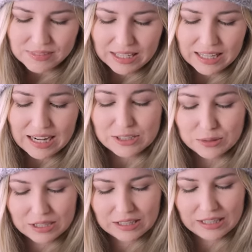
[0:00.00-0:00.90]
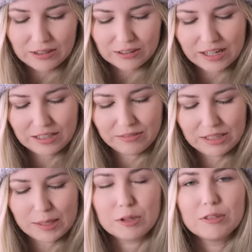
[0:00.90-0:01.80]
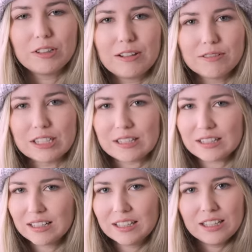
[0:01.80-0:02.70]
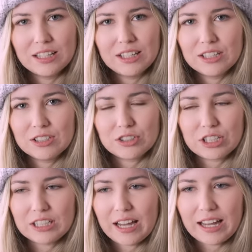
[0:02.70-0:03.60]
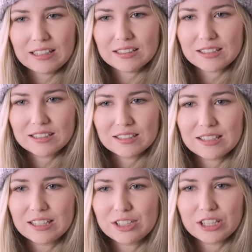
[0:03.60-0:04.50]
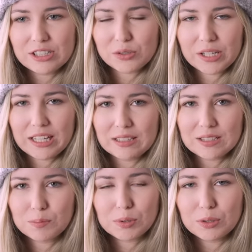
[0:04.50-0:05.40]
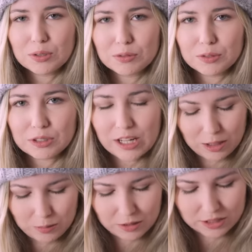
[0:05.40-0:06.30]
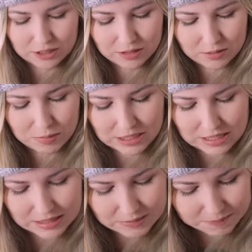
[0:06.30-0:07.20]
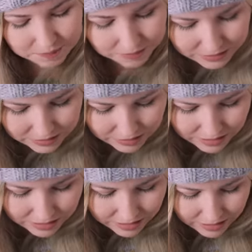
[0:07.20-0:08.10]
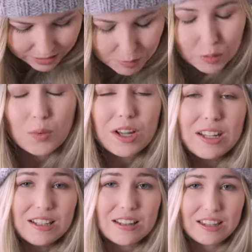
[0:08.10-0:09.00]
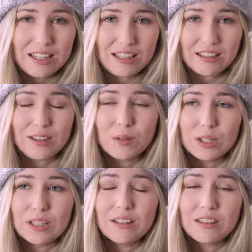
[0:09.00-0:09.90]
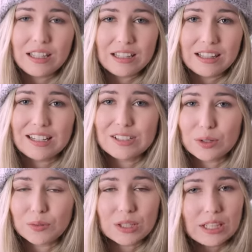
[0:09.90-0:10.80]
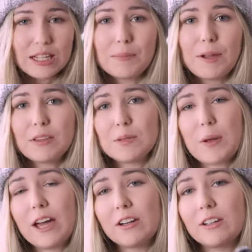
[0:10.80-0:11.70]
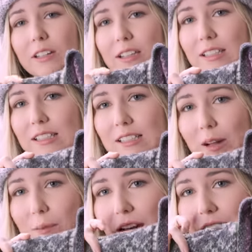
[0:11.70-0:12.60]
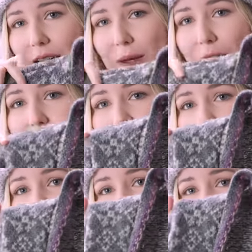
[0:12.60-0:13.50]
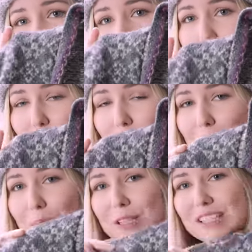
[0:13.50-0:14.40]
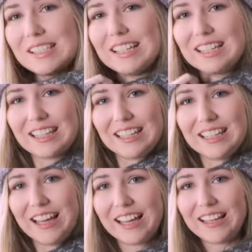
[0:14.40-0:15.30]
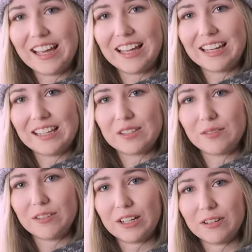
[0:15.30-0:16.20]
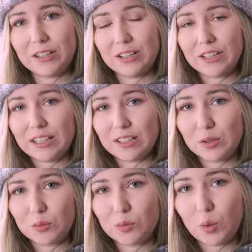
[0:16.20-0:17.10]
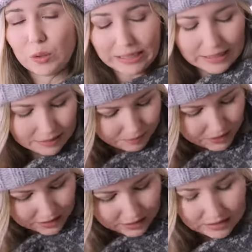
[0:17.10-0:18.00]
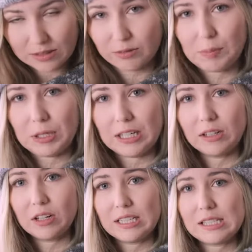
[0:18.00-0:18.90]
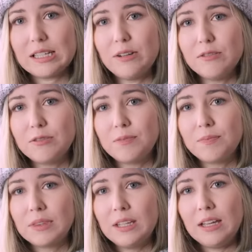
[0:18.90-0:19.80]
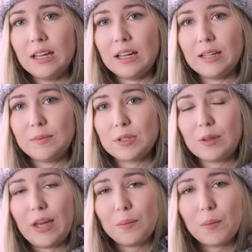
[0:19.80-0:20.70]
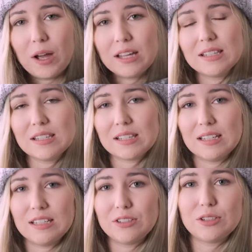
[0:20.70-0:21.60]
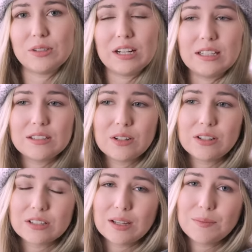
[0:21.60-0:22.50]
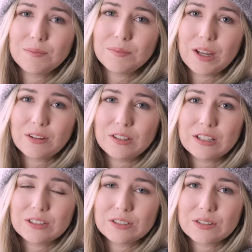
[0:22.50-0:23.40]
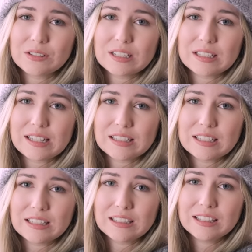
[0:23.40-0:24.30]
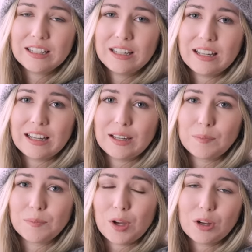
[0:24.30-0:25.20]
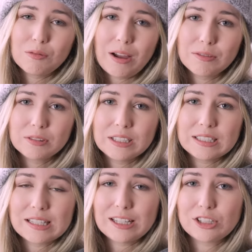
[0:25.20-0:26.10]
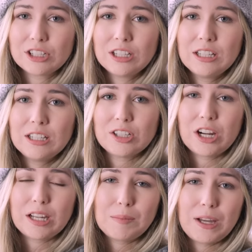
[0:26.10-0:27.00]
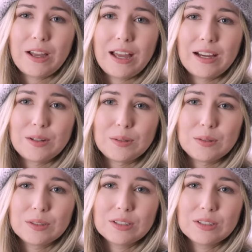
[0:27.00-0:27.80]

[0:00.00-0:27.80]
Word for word: and I do think they are kind of a labor of love, because she has such intricate, beautiful colorwork pieces. Um, one thing, the only thing that I don't really like about this pattern, at least how mine came out, is you can probably see the neckline is very, very rolly. It is flipping in on itself. Um, so that was an issue that I saw some other knitters discussing um, on Ravelry and such, talking about how